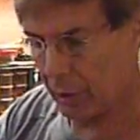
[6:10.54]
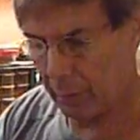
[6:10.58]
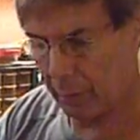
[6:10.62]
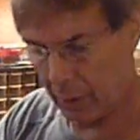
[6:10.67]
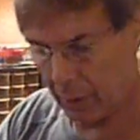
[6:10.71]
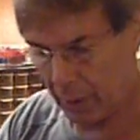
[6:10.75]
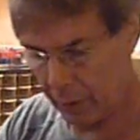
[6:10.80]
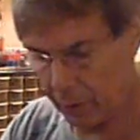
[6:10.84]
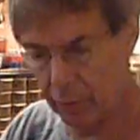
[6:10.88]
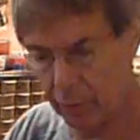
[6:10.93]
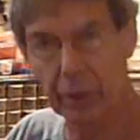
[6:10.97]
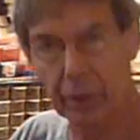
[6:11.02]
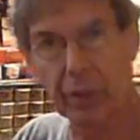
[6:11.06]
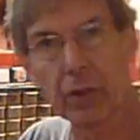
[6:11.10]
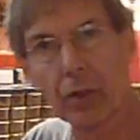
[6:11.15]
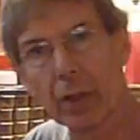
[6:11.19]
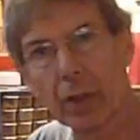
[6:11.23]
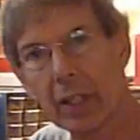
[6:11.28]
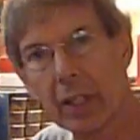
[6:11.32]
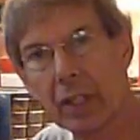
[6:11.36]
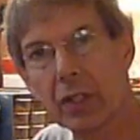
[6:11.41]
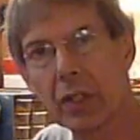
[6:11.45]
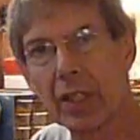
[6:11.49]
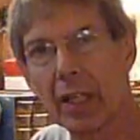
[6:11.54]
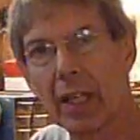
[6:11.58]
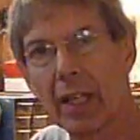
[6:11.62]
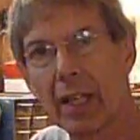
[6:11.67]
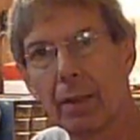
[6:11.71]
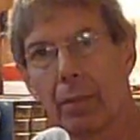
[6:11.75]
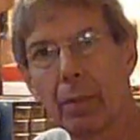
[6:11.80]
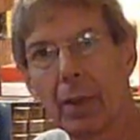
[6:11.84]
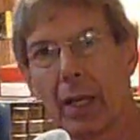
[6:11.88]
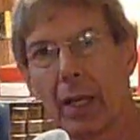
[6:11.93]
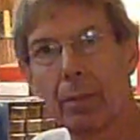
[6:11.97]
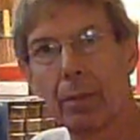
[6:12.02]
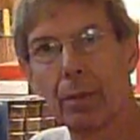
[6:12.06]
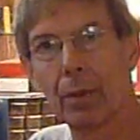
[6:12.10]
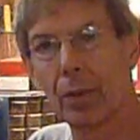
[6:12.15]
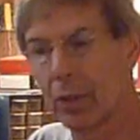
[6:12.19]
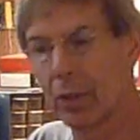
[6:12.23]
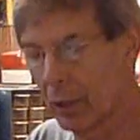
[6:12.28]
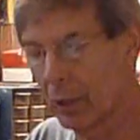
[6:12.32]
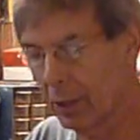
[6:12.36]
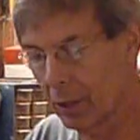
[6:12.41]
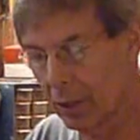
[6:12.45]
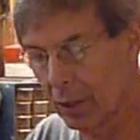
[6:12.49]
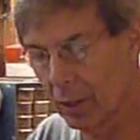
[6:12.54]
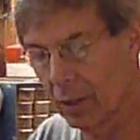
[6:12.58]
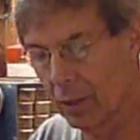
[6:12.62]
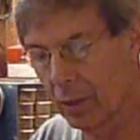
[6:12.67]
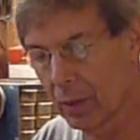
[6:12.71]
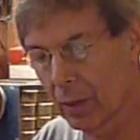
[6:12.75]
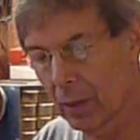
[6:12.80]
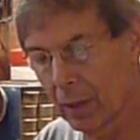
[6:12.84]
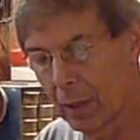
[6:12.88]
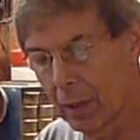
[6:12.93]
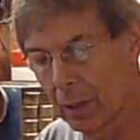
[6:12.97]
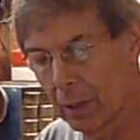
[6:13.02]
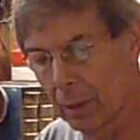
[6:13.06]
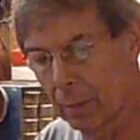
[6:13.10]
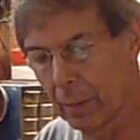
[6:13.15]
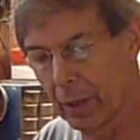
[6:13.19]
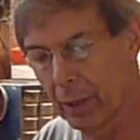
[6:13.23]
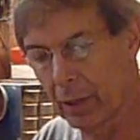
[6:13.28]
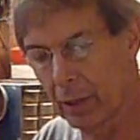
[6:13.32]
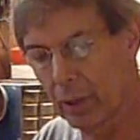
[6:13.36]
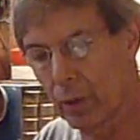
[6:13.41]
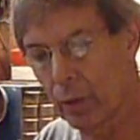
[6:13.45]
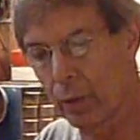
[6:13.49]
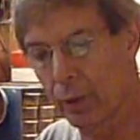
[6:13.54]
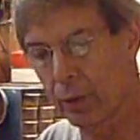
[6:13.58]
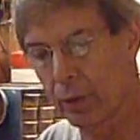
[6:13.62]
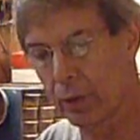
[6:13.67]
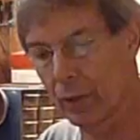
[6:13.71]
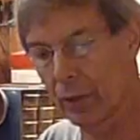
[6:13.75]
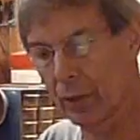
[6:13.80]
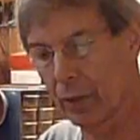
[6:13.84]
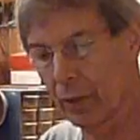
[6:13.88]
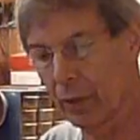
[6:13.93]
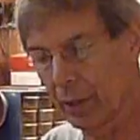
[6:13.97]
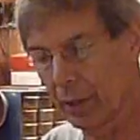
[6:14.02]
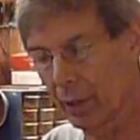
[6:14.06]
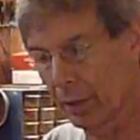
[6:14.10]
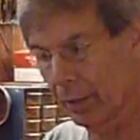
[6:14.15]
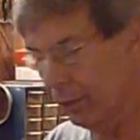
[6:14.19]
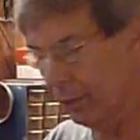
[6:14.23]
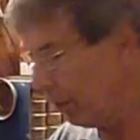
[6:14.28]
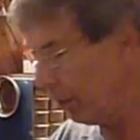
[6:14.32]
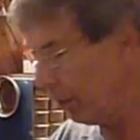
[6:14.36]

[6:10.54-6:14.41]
some 100 grit sandpaper. You could use a little bit coarser grit or